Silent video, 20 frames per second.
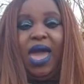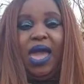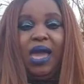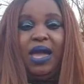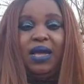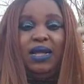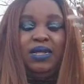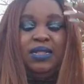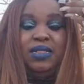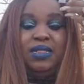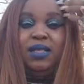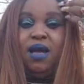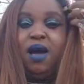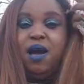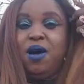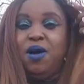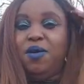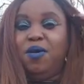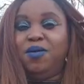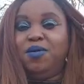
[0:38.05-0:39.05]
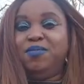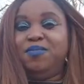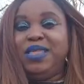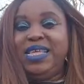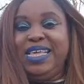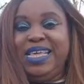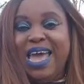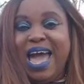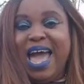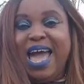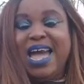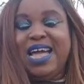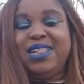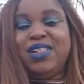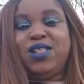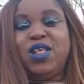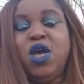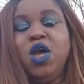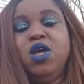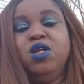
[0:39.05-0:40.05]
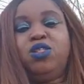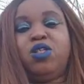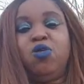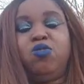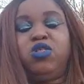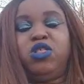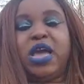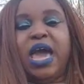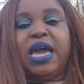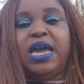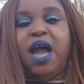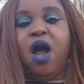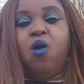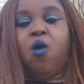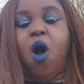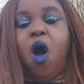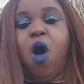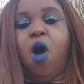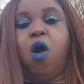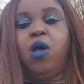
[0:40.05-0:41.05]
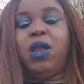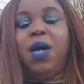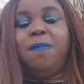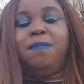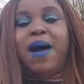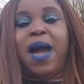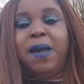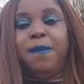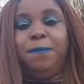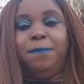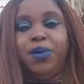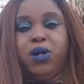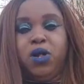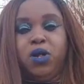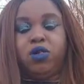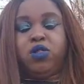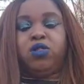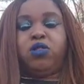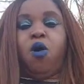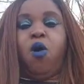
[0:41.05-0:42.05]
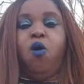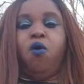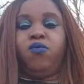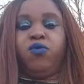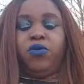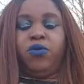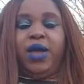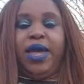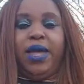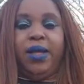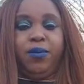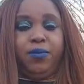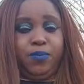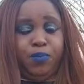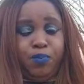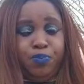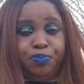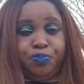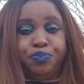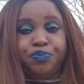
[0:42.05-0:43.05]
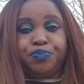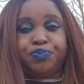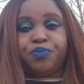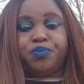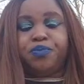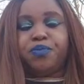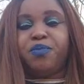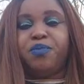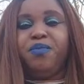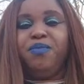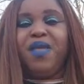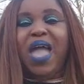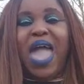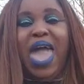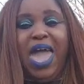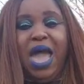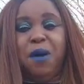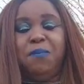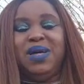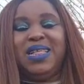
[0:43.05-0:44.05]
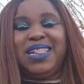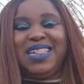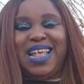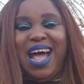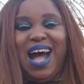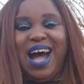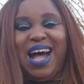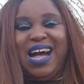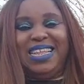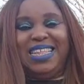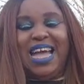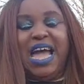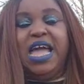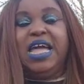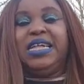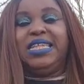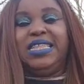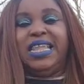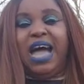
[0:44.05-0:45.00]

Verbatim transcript: And um, yes, so check out all of my books over at Amazon.com